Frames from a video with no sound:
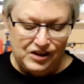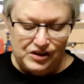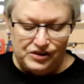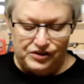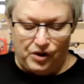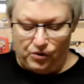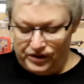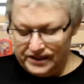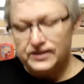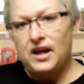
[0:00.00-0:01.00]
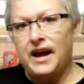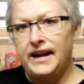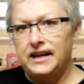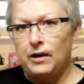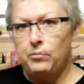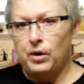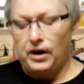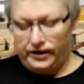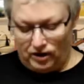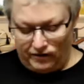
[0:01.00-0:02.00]
So this light I
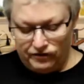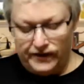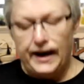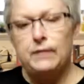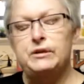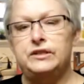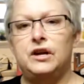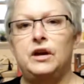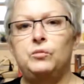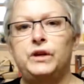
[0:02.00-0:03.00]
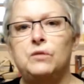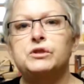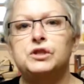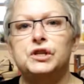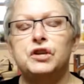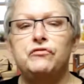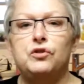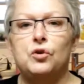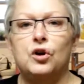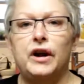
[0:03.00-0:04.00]
bought off of Amazon when I was looking
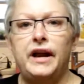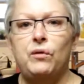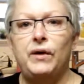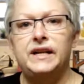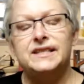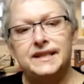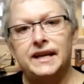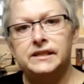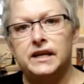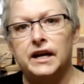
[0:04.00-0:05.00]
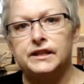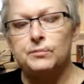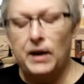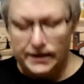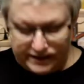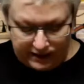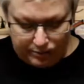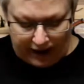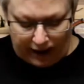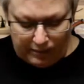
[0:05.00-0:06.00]
for a way to sanitize my
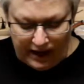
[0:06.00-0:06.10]
CPAP.